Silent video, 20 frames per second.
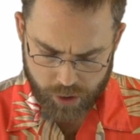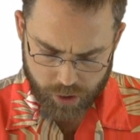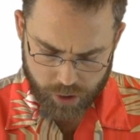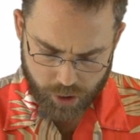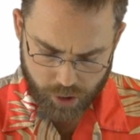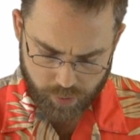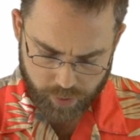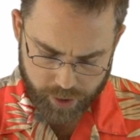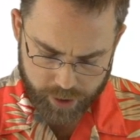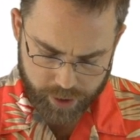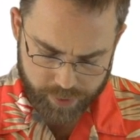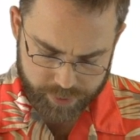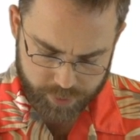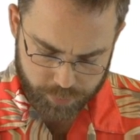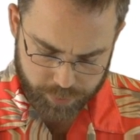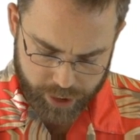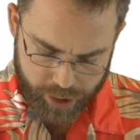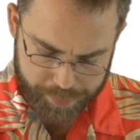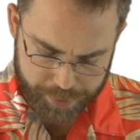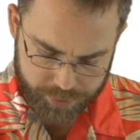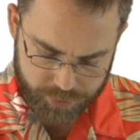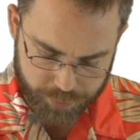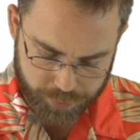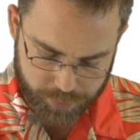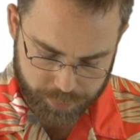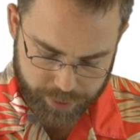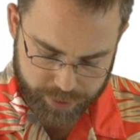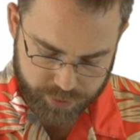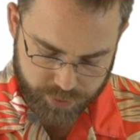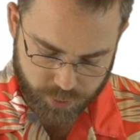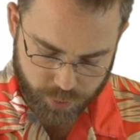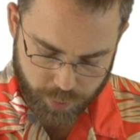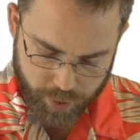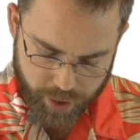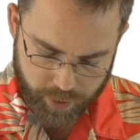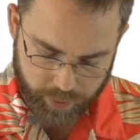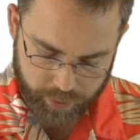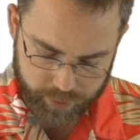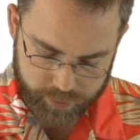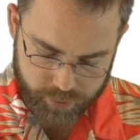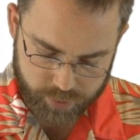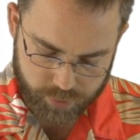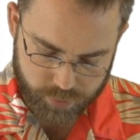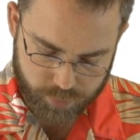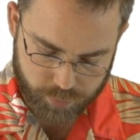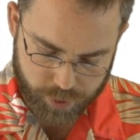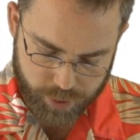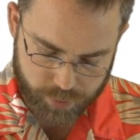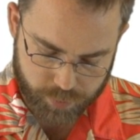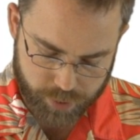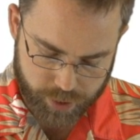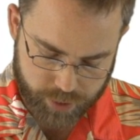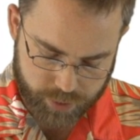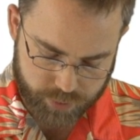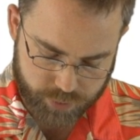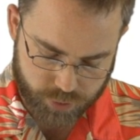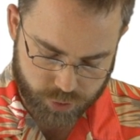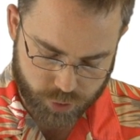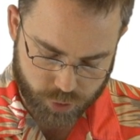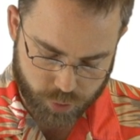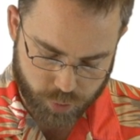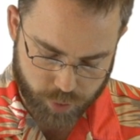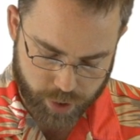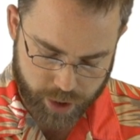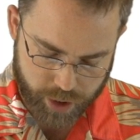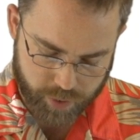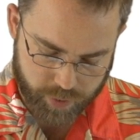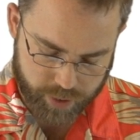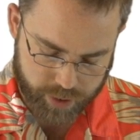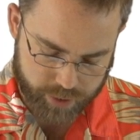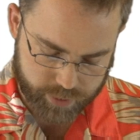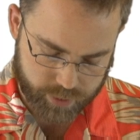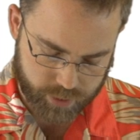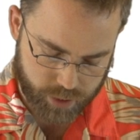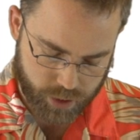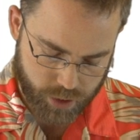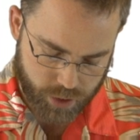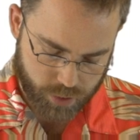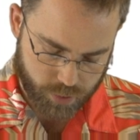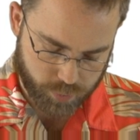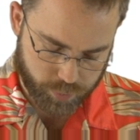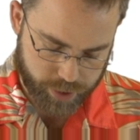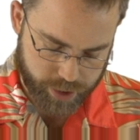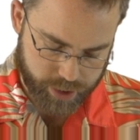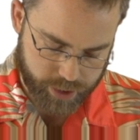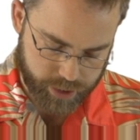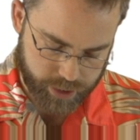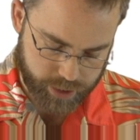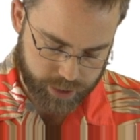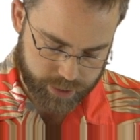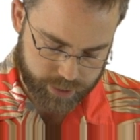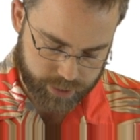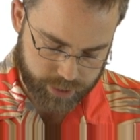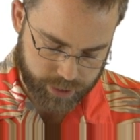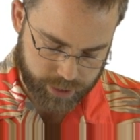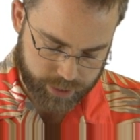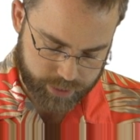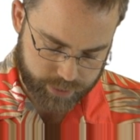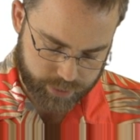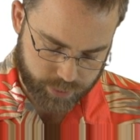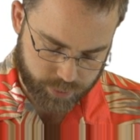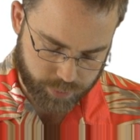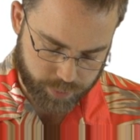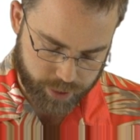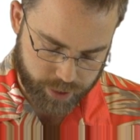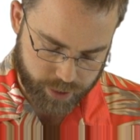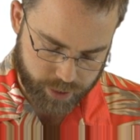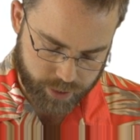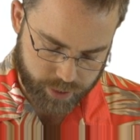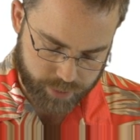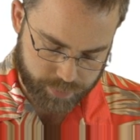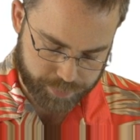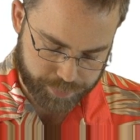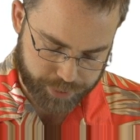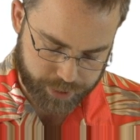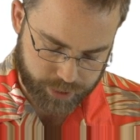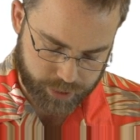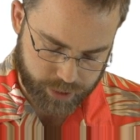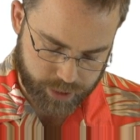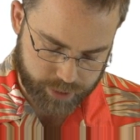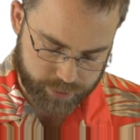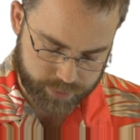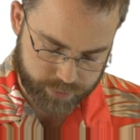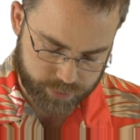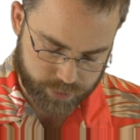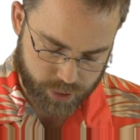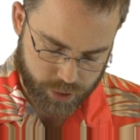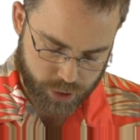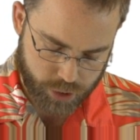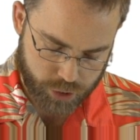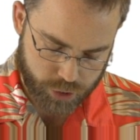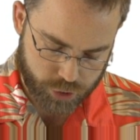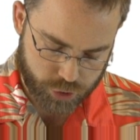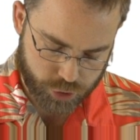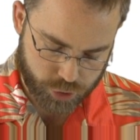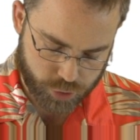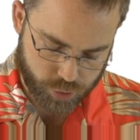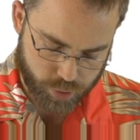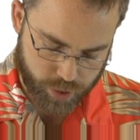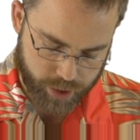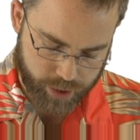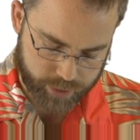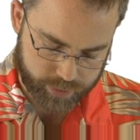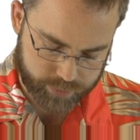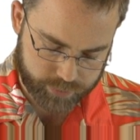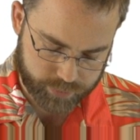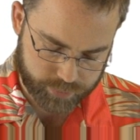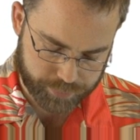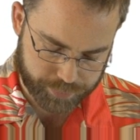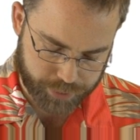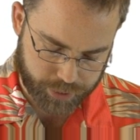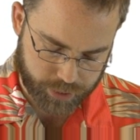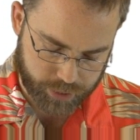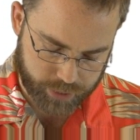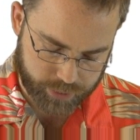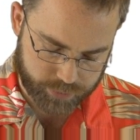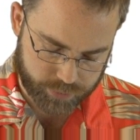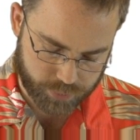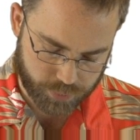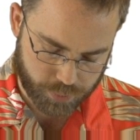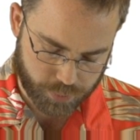All right, and then what happens when we square it? When we square it, we get x squared plus 2x plus